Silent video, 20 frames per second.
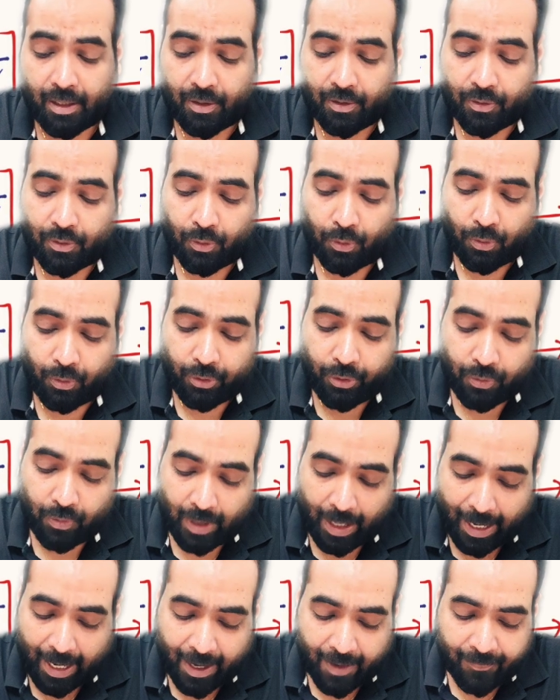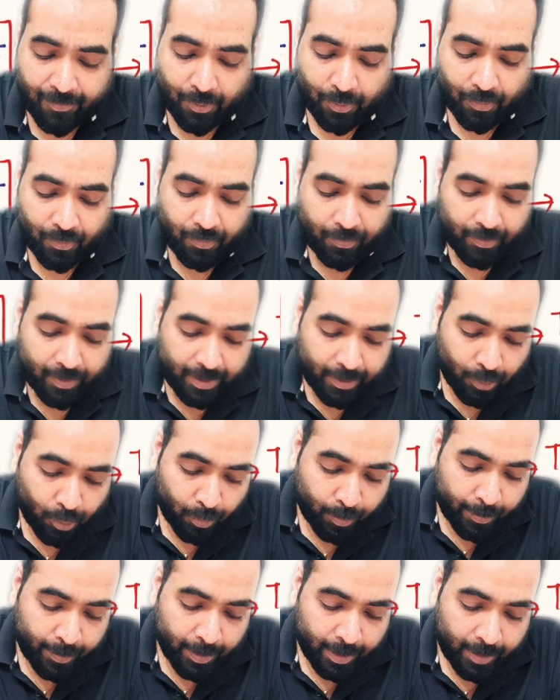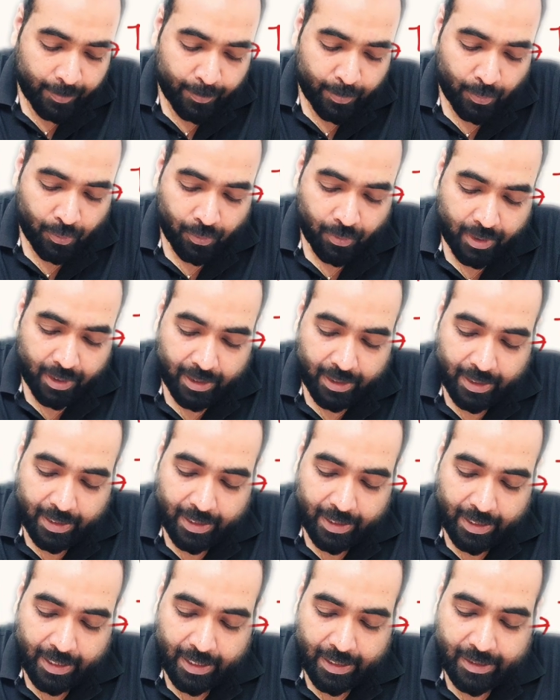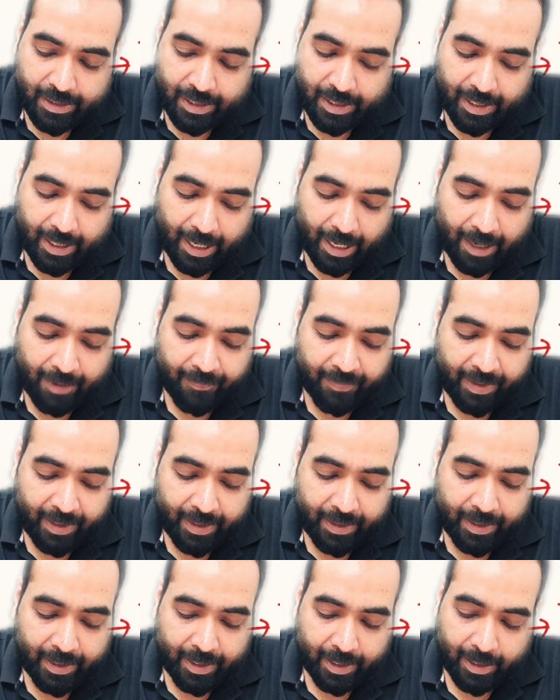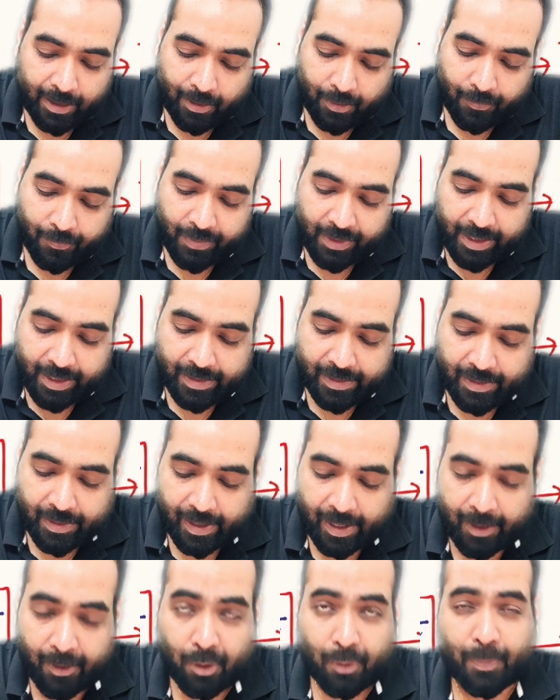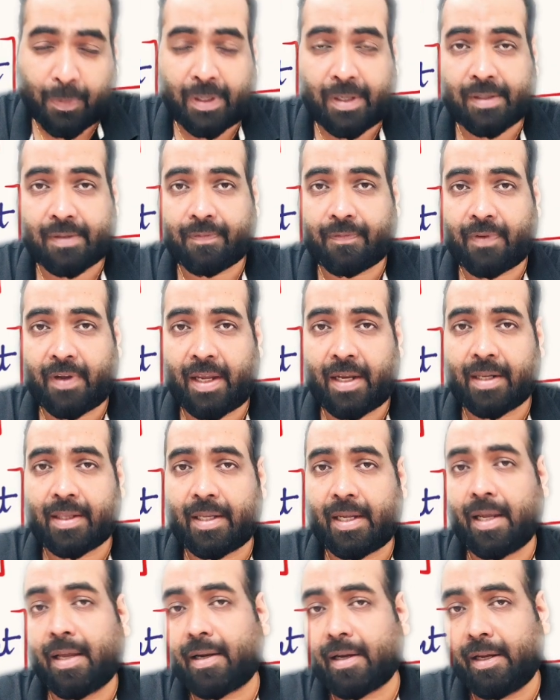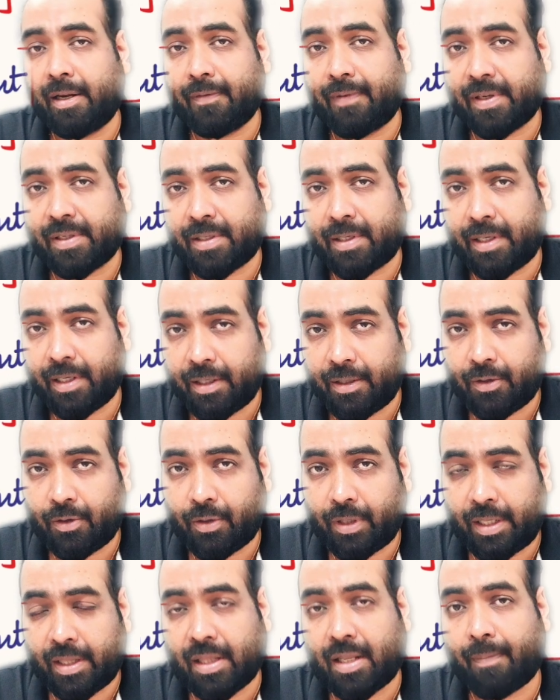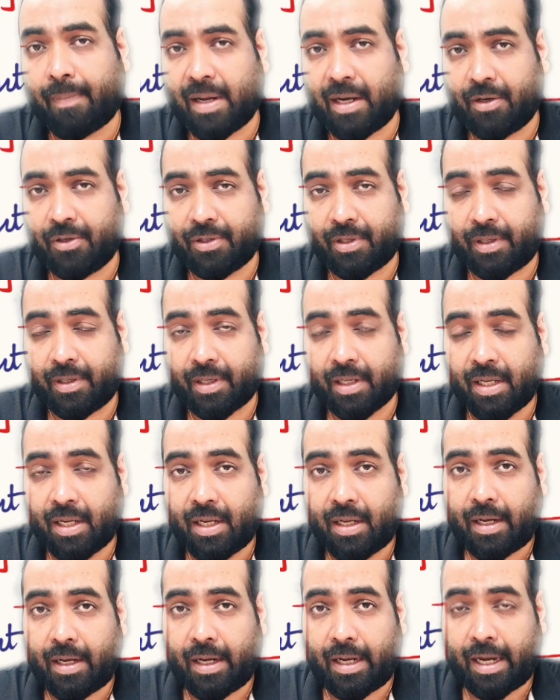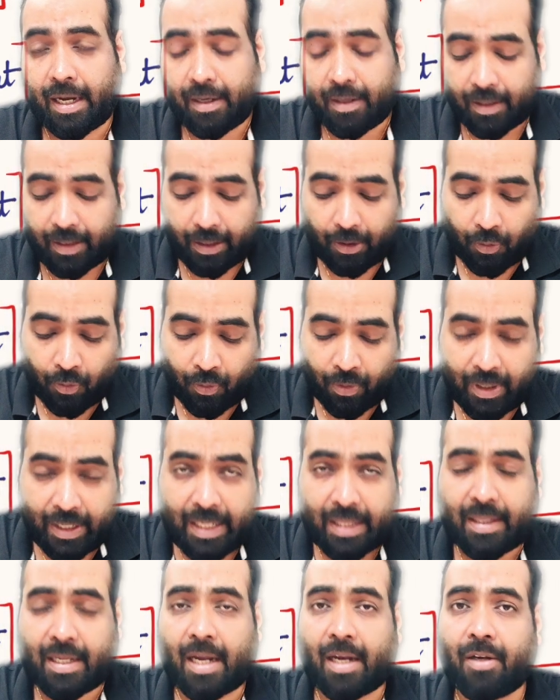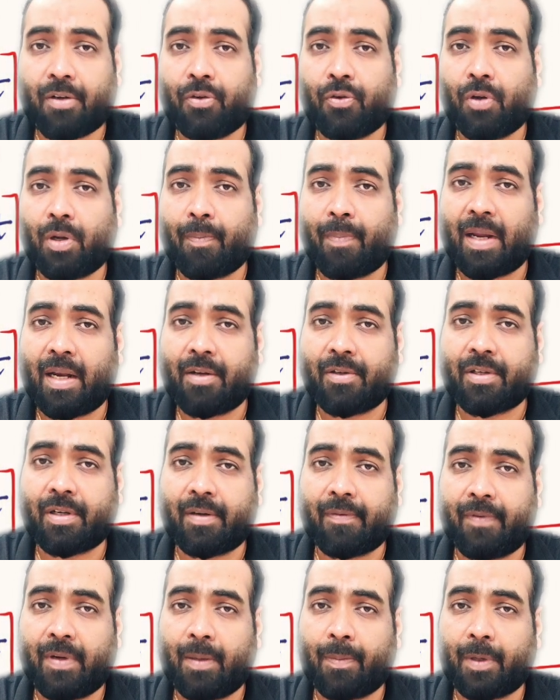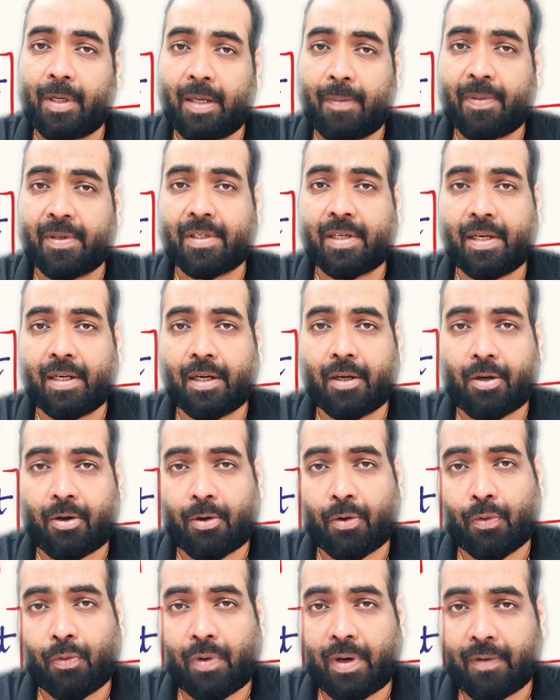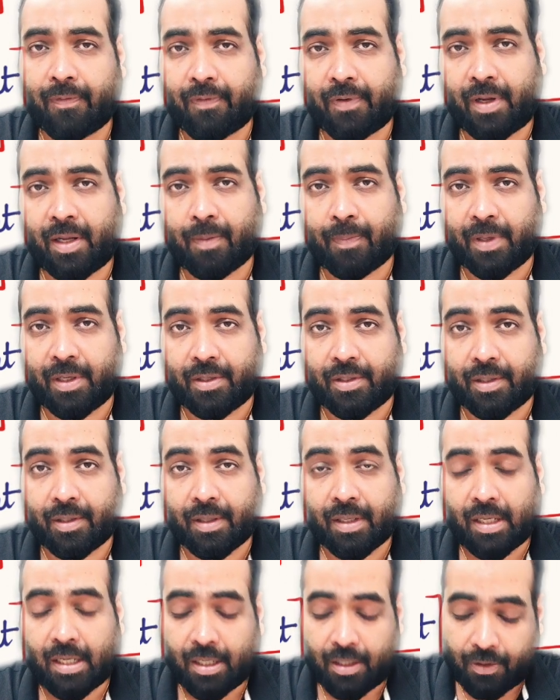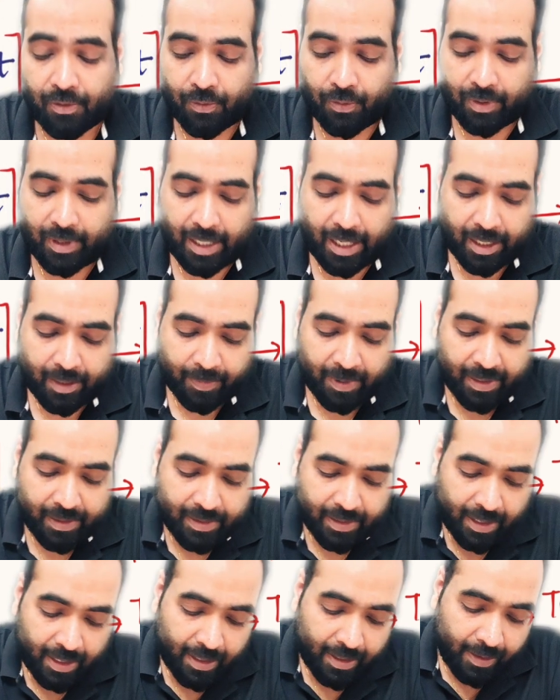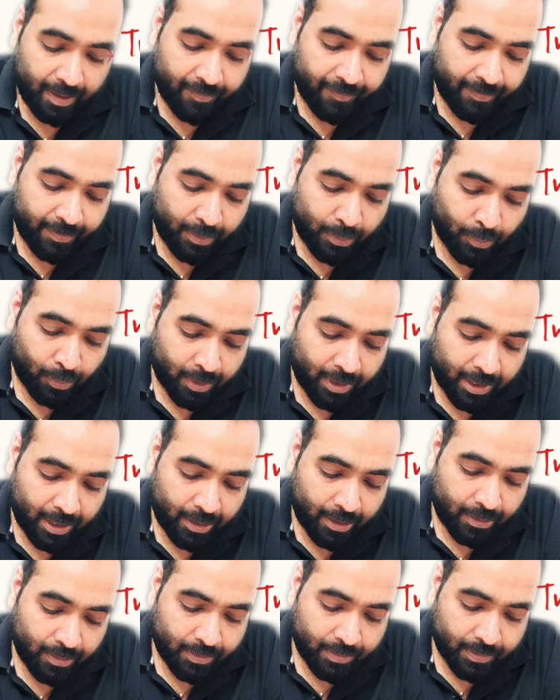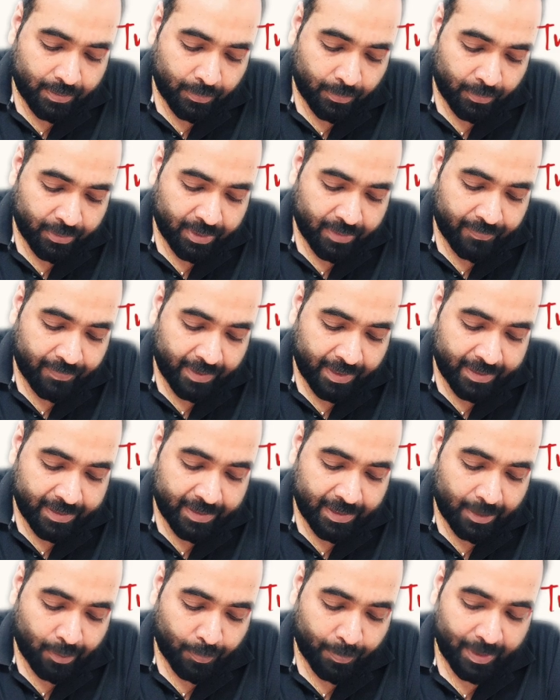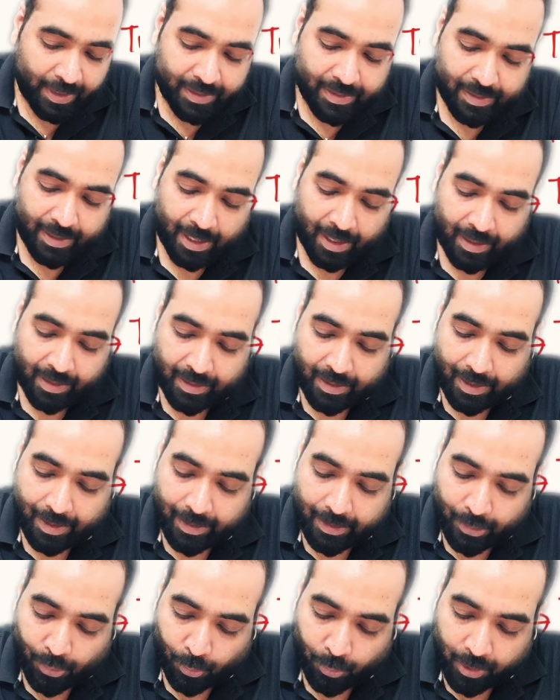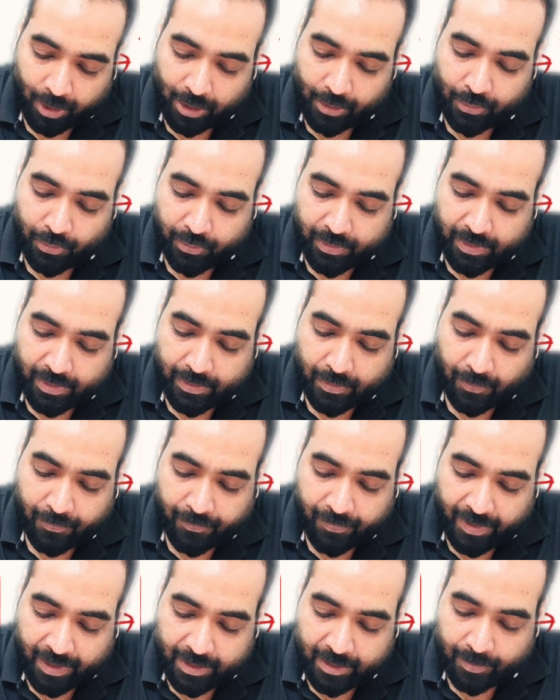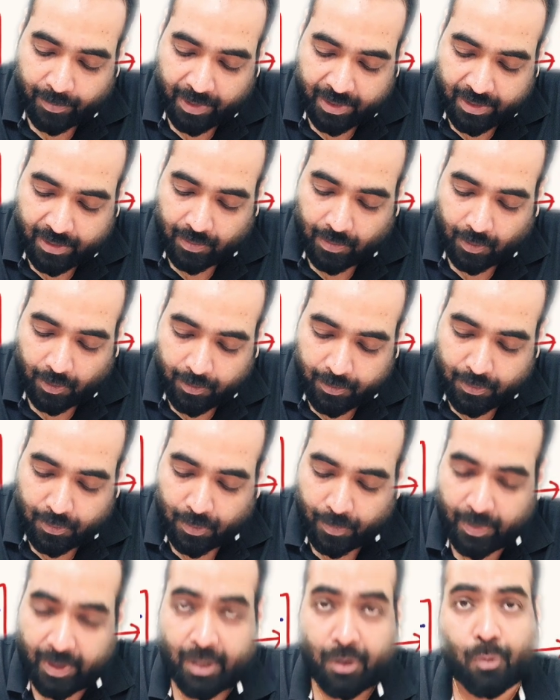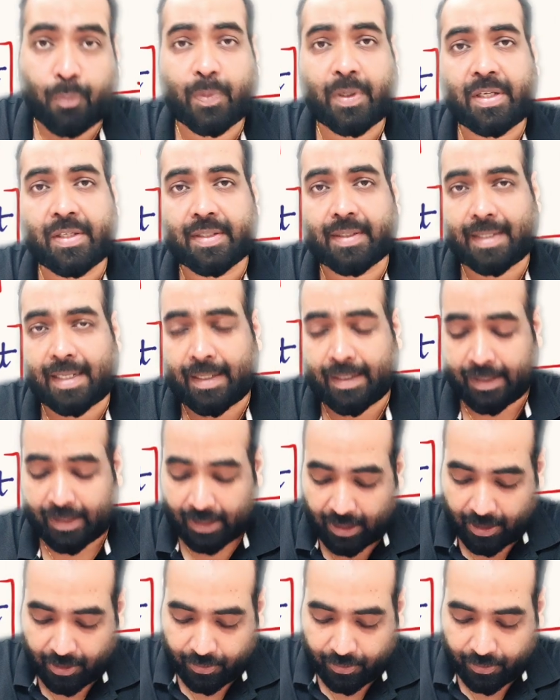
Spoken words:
So you have to report each and every detail of these 10 rupees where they are invested in the balance sheet, and only then your balance sheet will represent a true and fair picture. So that means if total sourced funds are rupees 10, then total usage of funds must also be rupees 10.